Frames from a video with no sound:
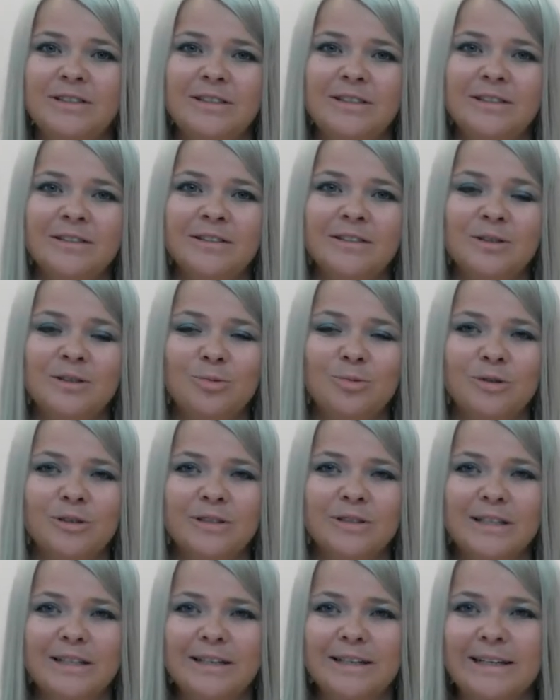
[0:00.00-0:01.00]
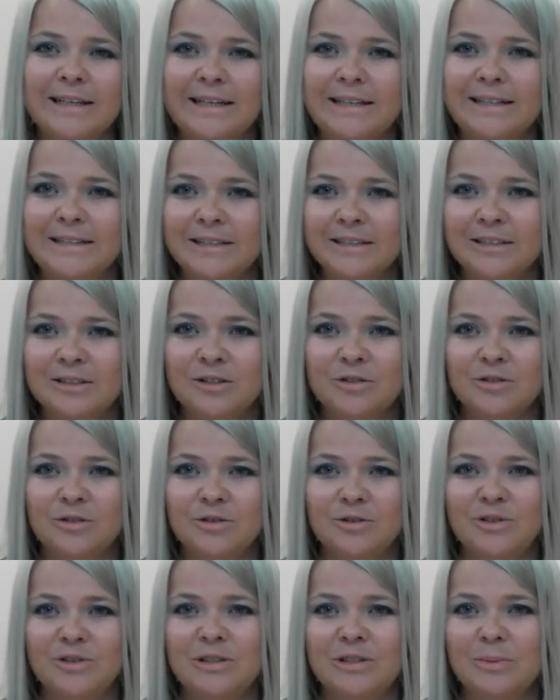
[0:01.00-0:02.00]
years were dedicated
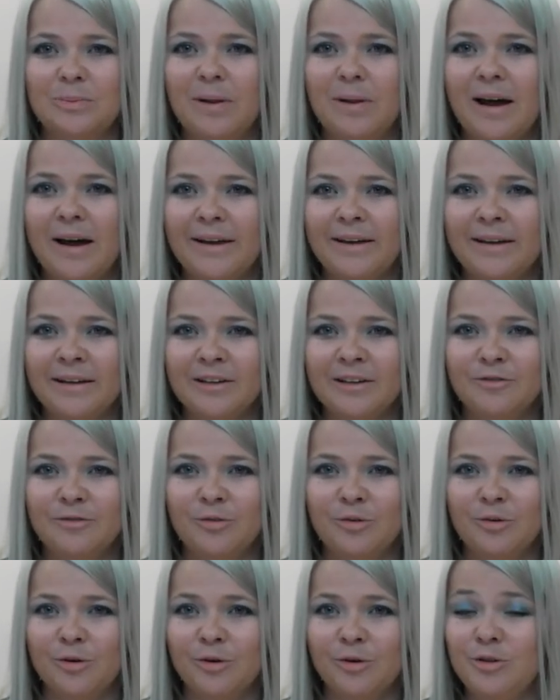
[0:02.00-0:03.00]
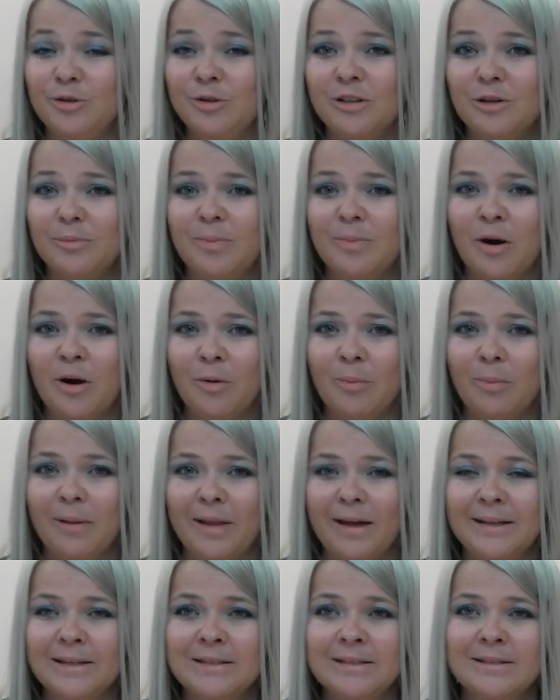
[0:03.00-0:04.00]
to supplying for nuclear power
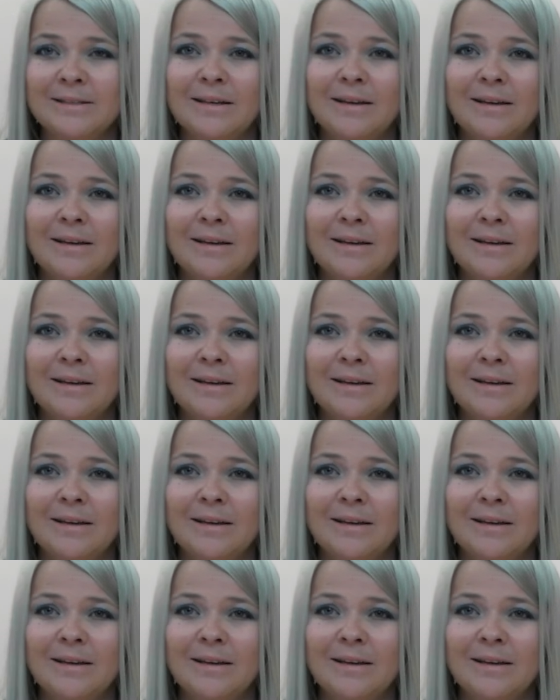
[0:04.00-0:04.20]
plants